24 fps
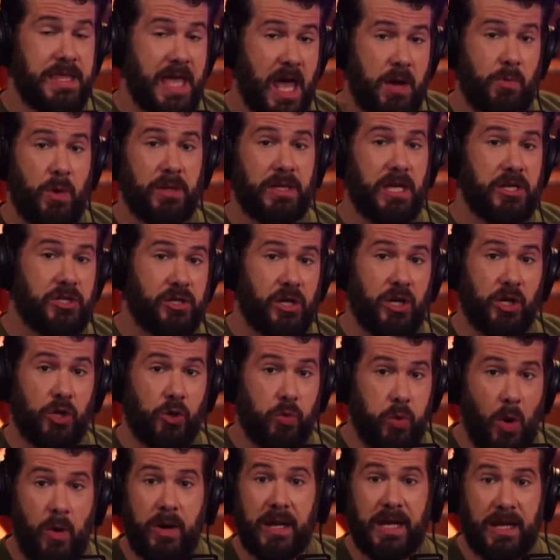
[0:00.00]
Then when they started
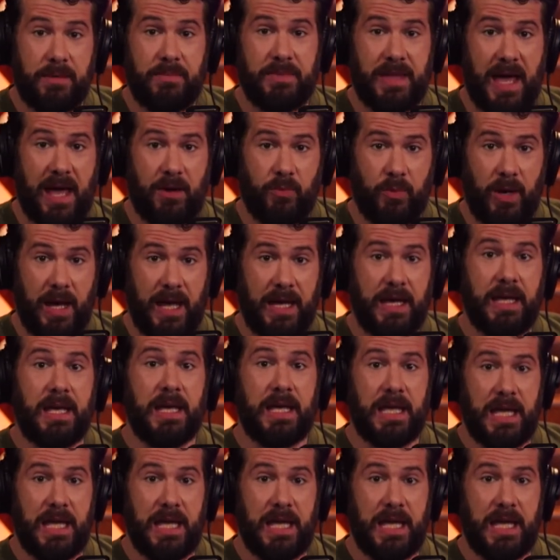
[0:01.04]
quoting him that way,